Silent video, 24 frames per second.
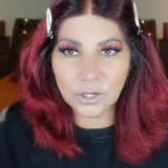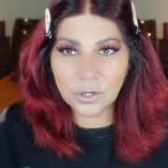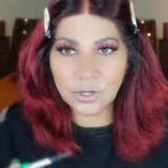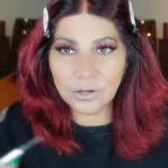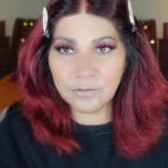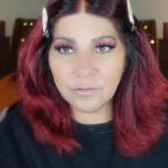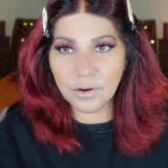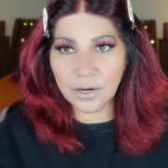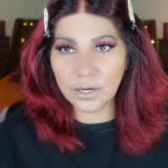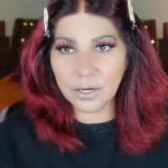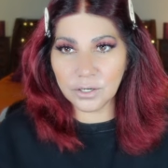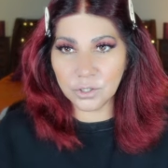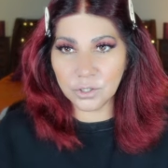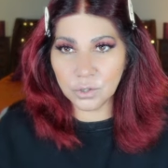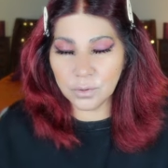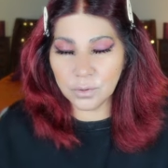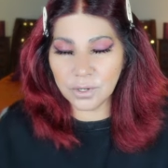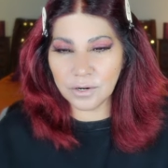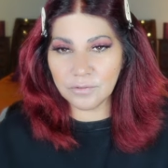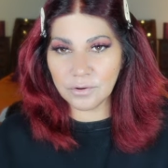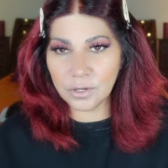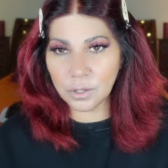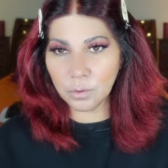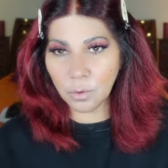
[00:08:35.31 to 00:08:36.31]
You can fucking do
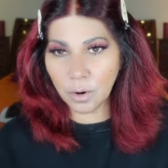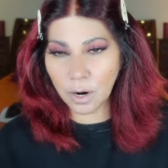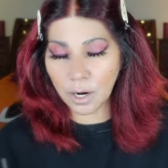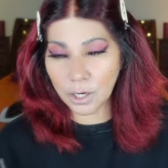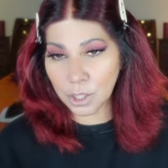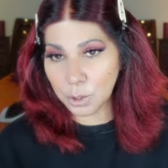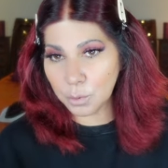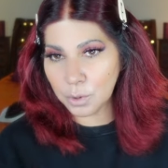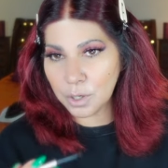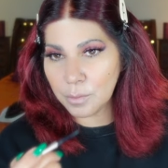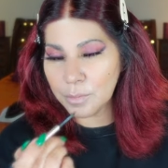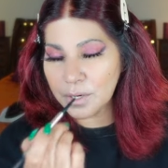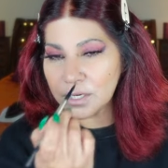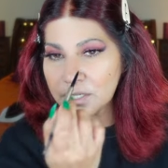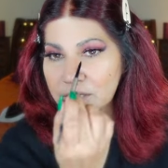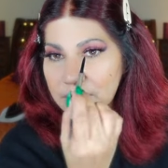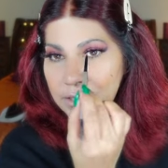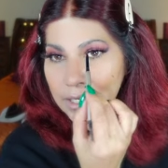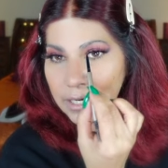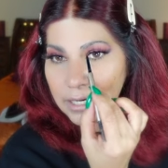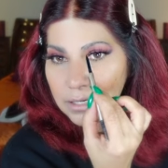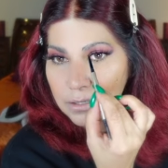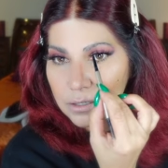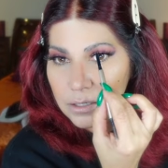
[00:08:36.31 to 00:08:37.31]
whatever you want. You want to be a
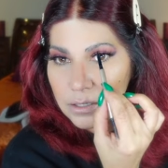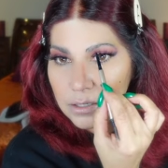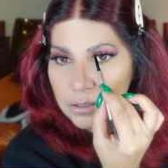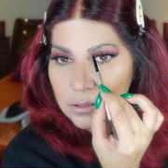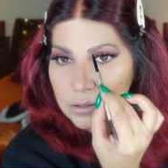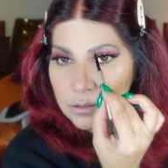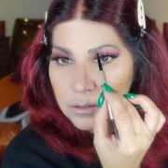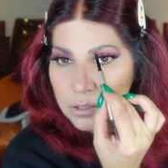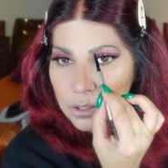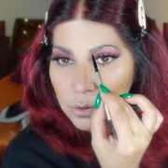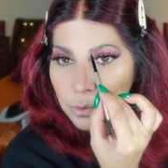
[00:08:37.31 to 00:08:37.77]
Satanist?